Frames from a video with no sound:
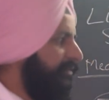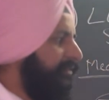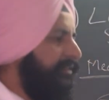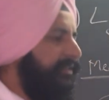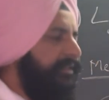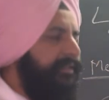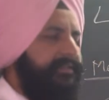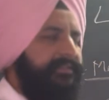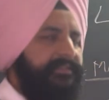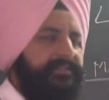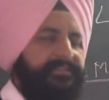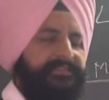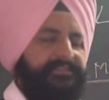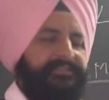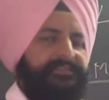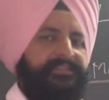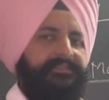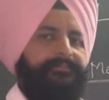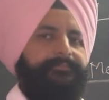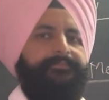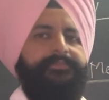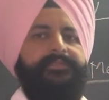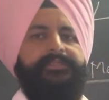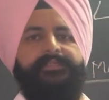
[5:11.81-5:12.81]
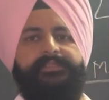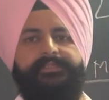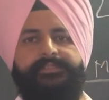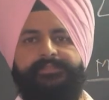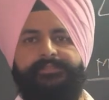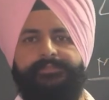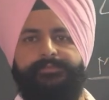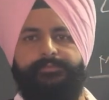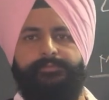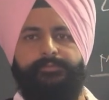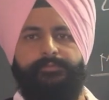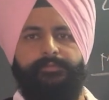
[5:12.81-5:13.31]
drug is a big
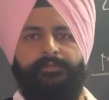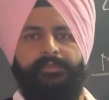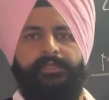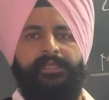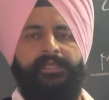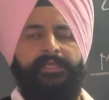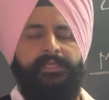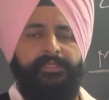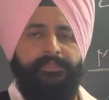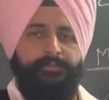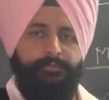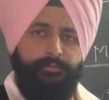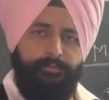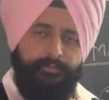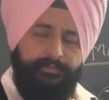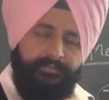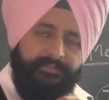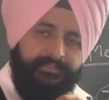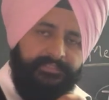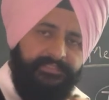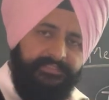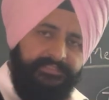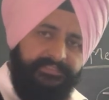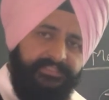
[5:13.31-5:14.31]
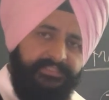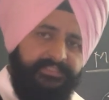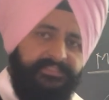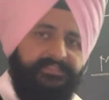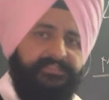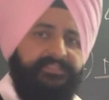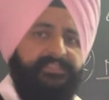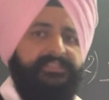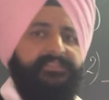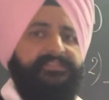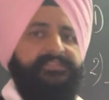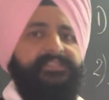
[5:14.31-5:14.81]
issue. So this is
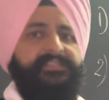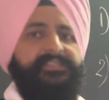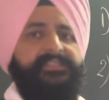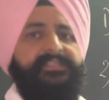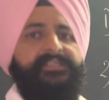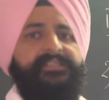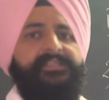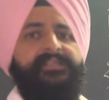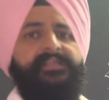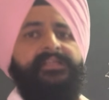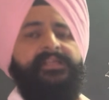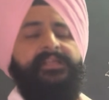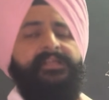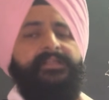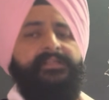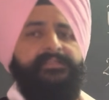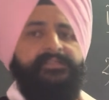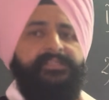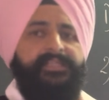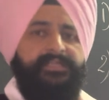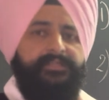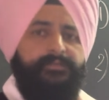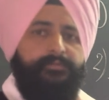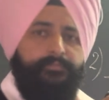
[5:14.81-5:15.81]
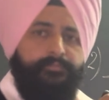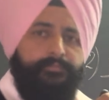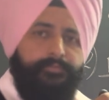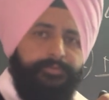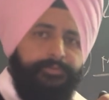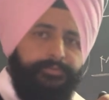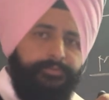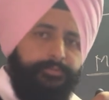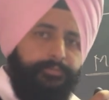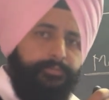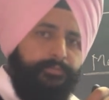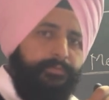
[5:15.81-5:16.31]
the thing that
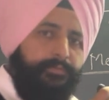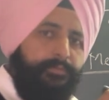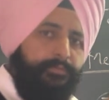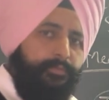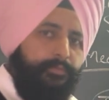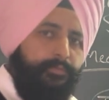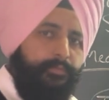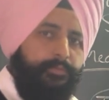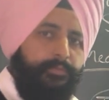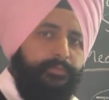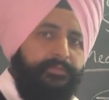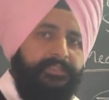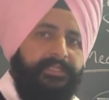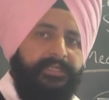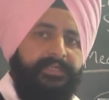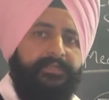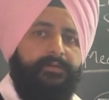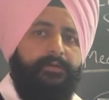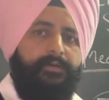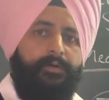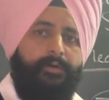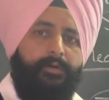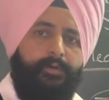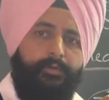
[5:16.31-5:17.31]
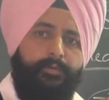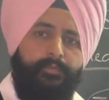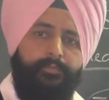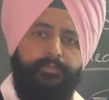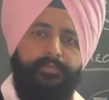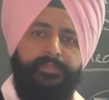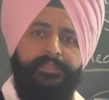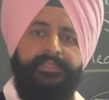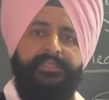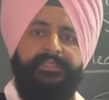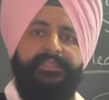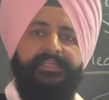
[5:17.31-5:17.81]
we should know, that how
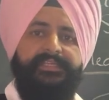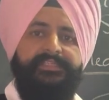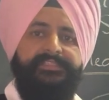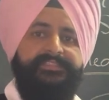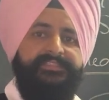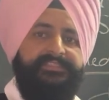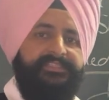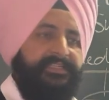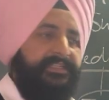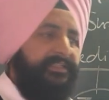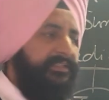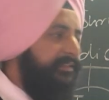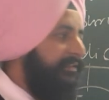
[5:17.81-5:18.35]
we can check